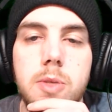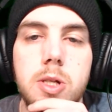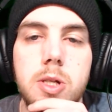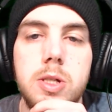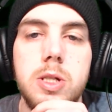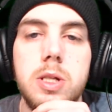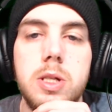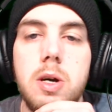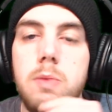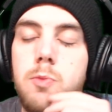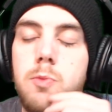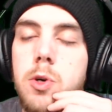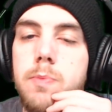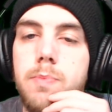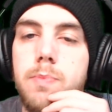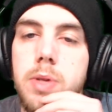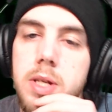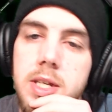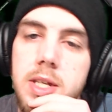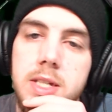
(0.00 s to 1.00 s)
Someone
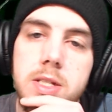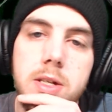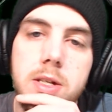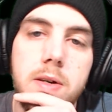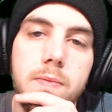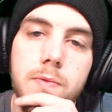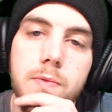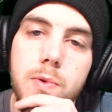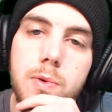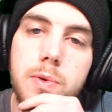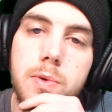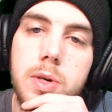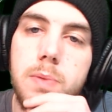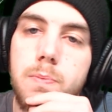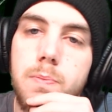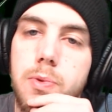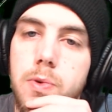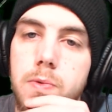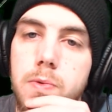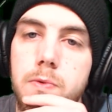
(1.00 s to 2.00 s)
please come forward
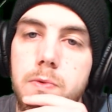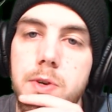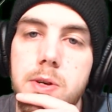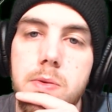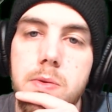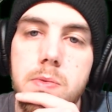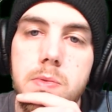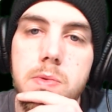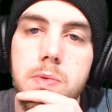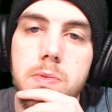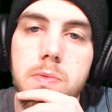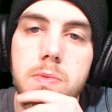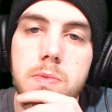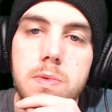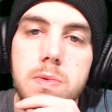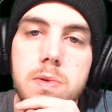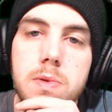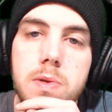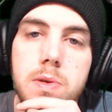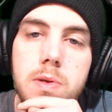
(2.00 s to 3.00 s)
and prove it.
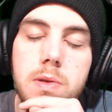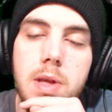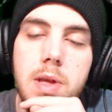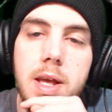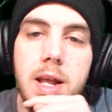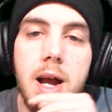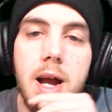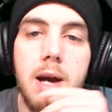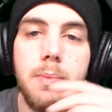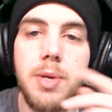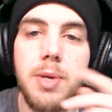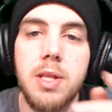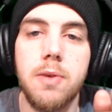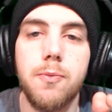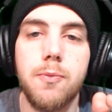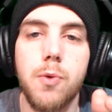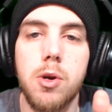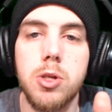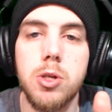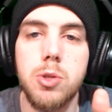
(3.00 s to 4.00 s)
And I'll be the
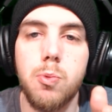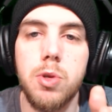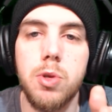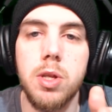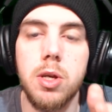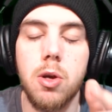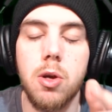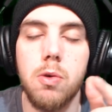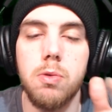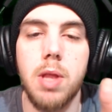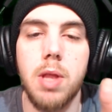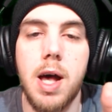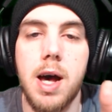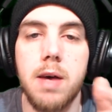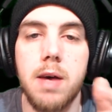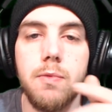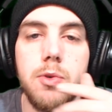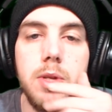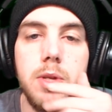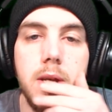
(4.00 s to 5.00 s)
first one to go
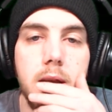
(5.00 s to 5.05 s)
live on